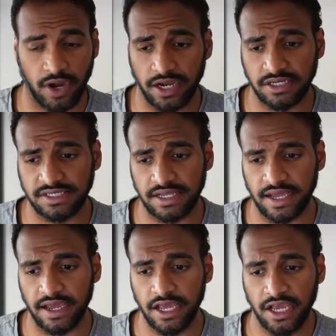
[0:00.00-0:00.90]
I understand
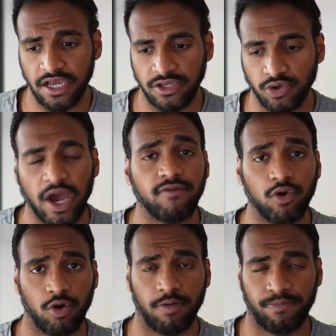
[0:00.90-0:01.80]
that you have a
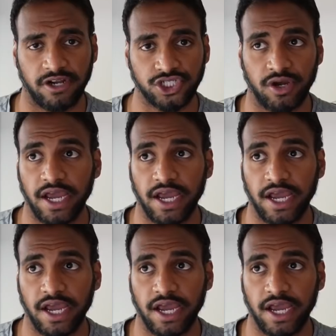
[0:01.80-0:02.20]
lot of pressure